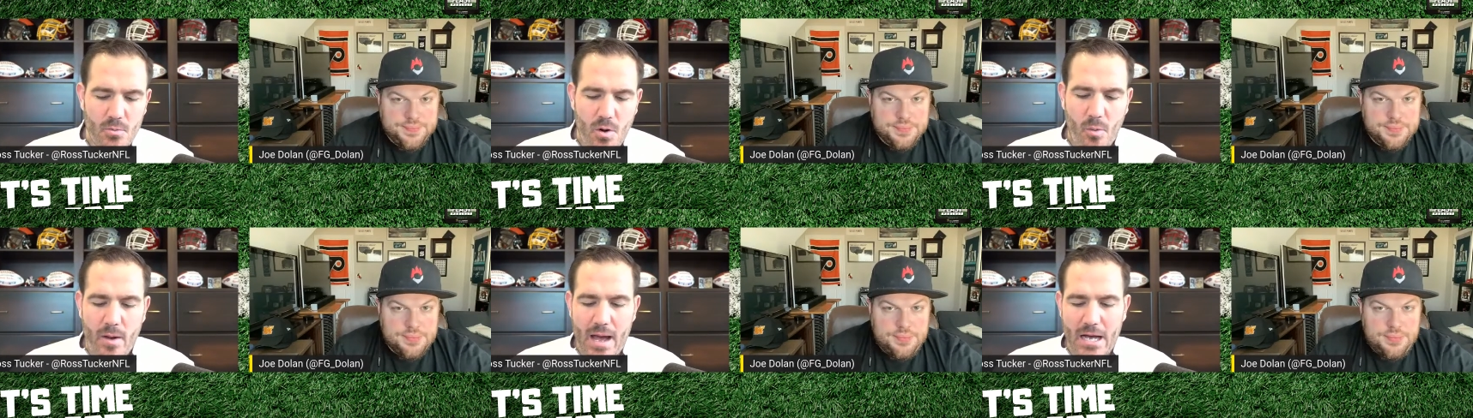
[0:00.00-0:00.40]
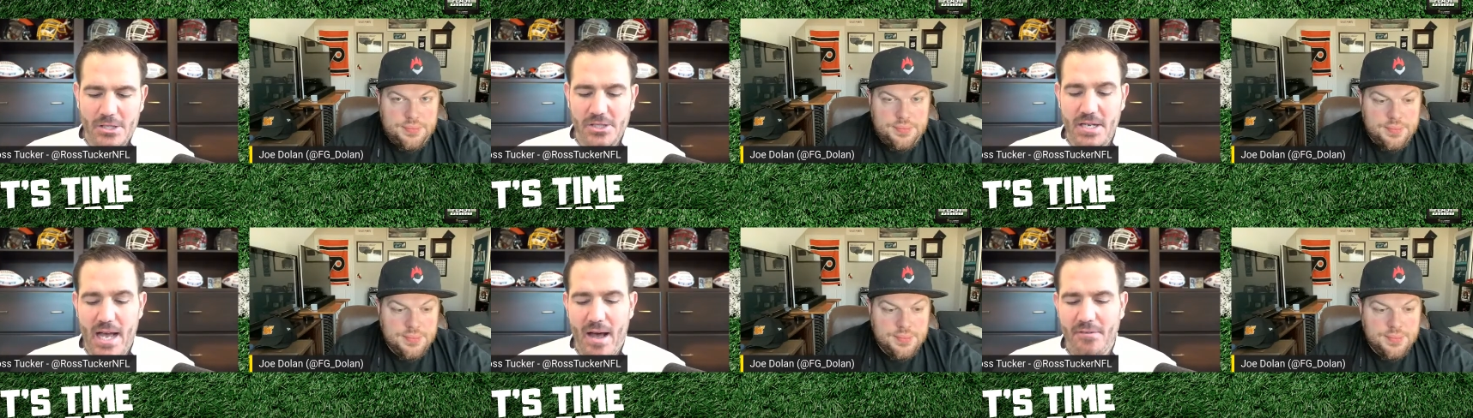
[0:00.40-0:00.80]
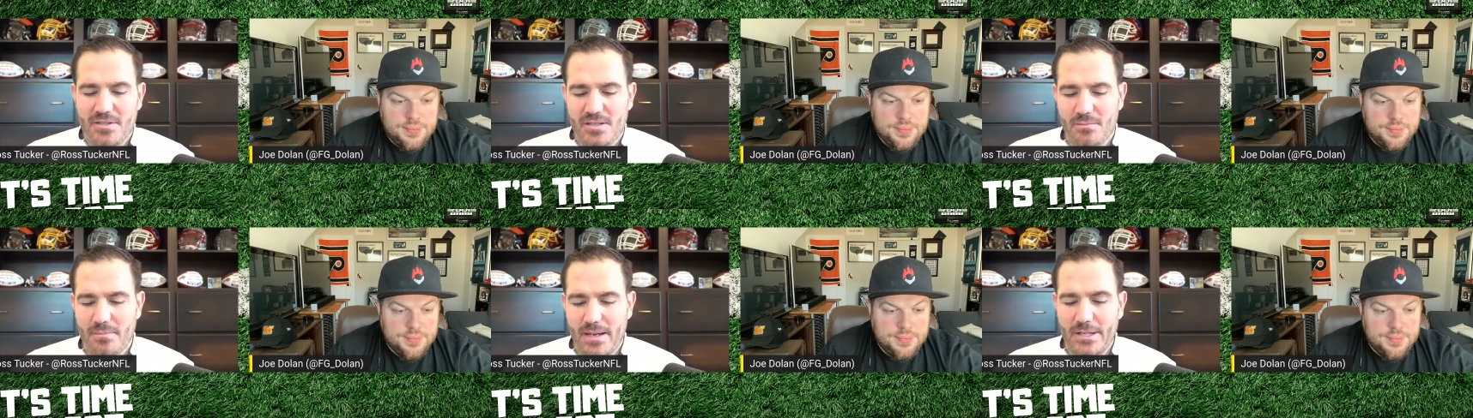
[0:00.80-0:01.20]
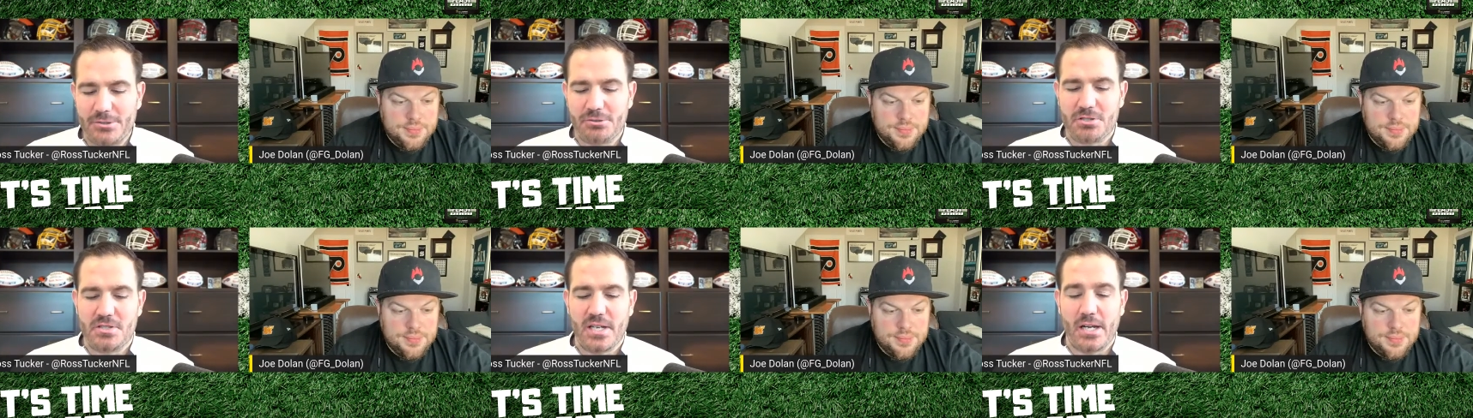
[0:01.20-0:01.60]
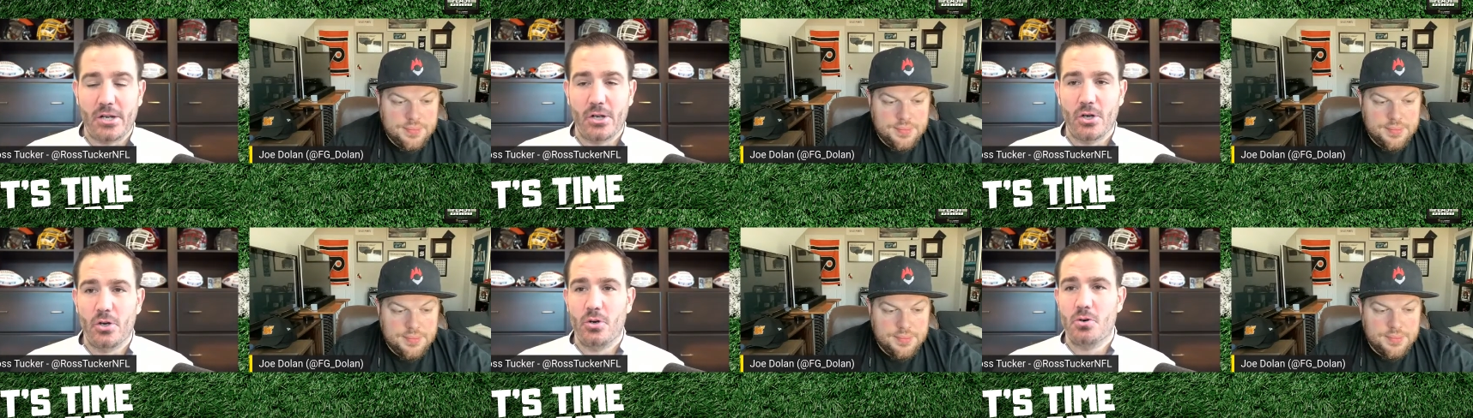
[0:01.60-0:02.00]
Speaker 1: where we actually have some interesting
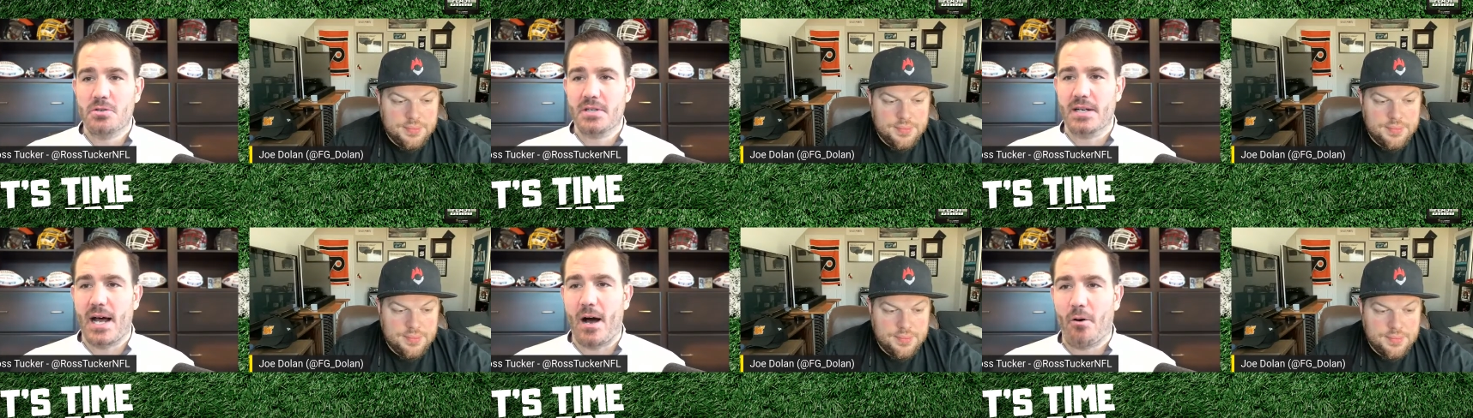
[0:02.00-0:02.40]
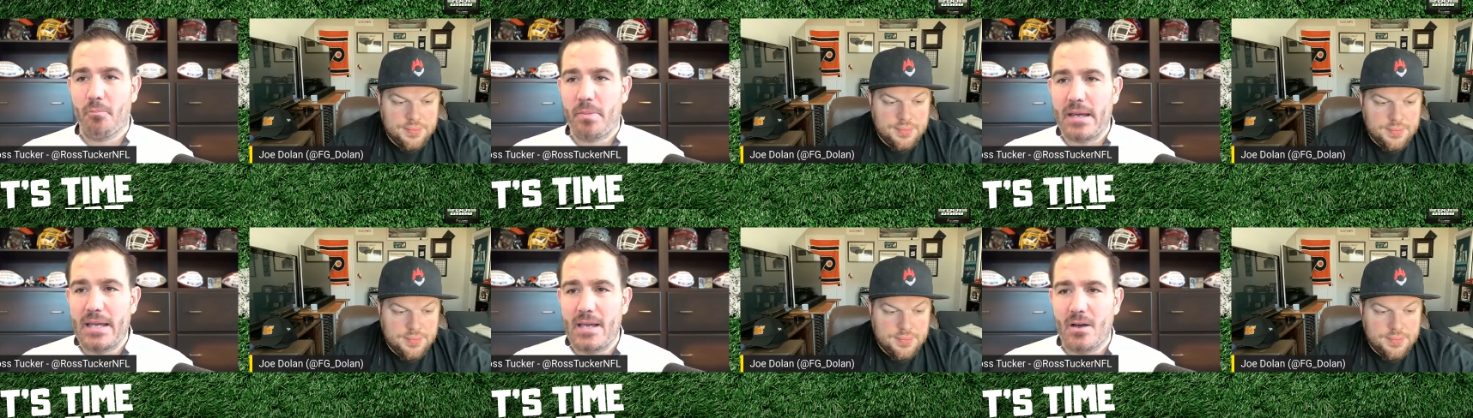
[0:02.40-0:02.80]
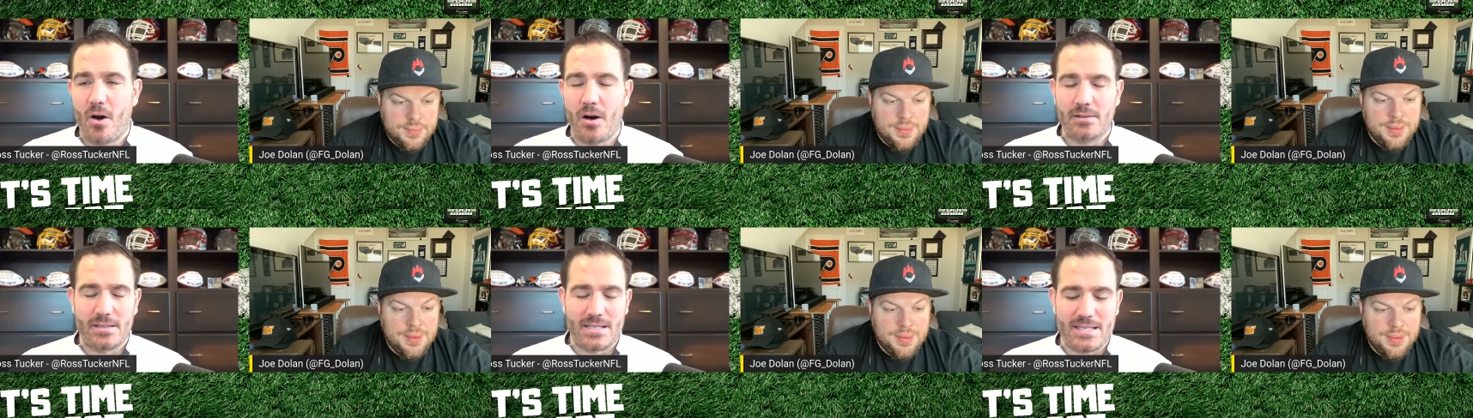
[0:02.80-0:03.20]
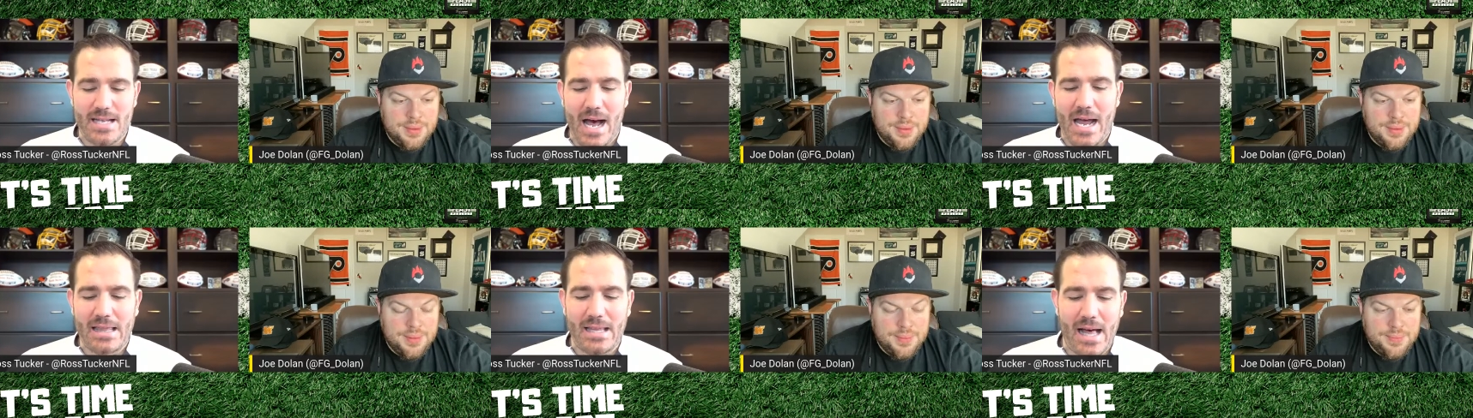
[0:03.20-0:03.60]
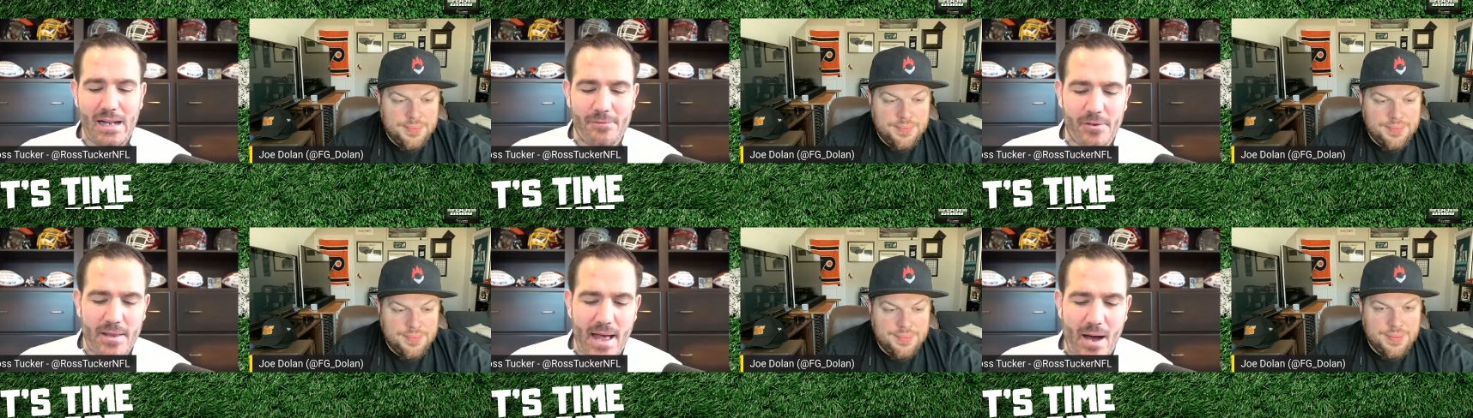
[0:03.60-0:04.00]
news, and I'll be on the sideline
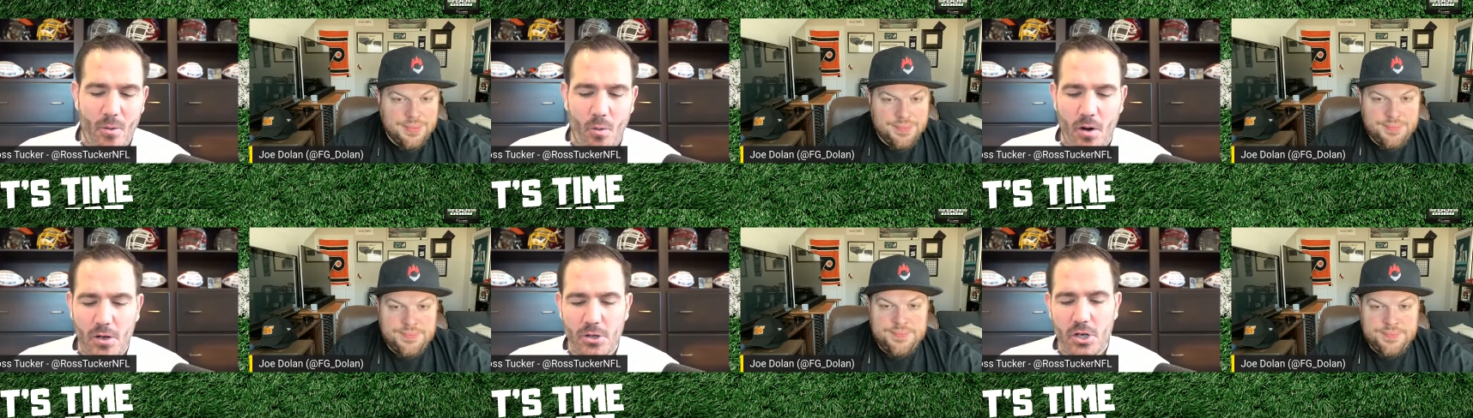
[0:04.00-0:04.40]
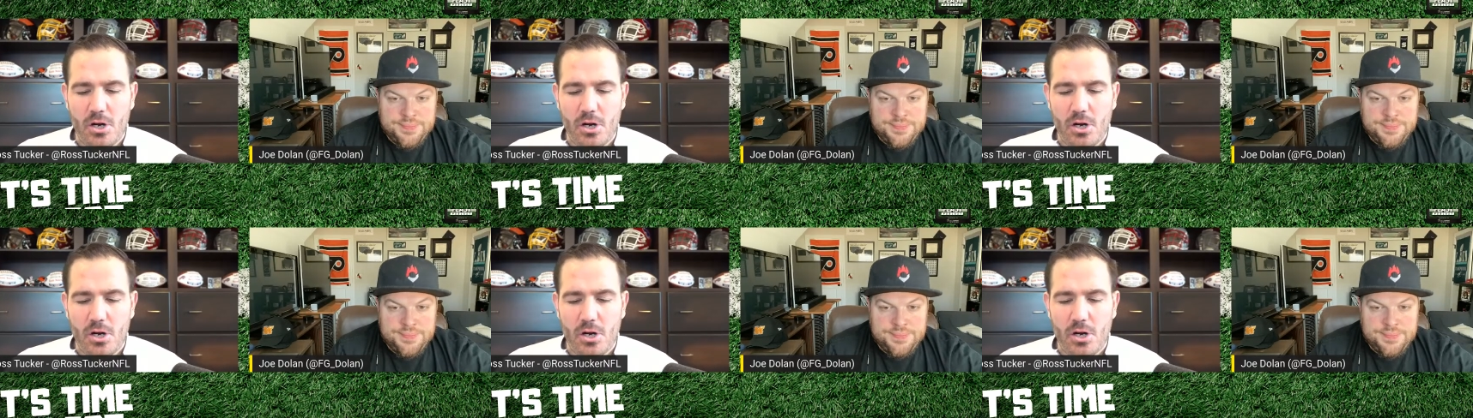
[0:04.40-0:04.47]
for that one.